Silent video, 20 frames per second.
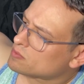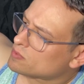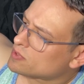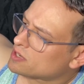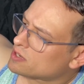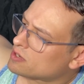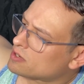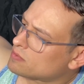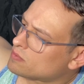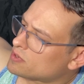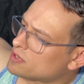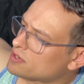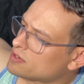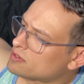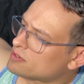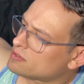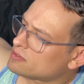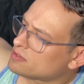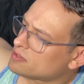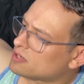weird one
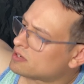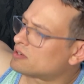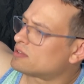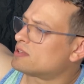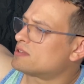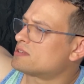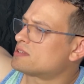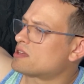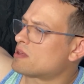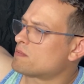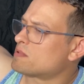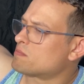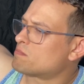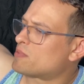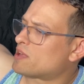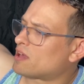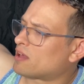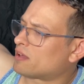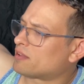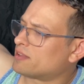here that's coming
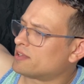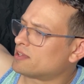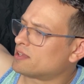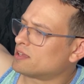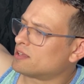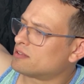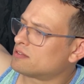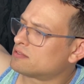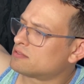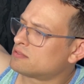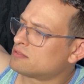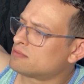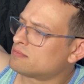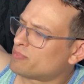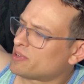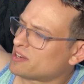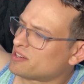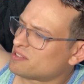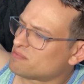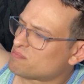back, like
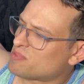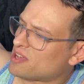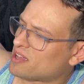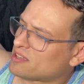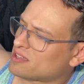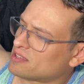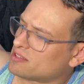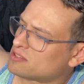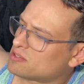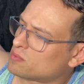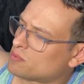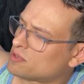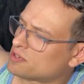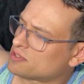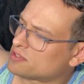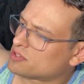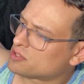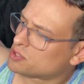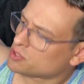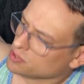bending back in towards
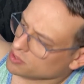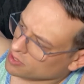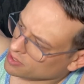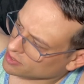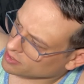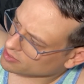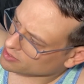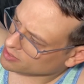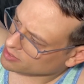the trunk.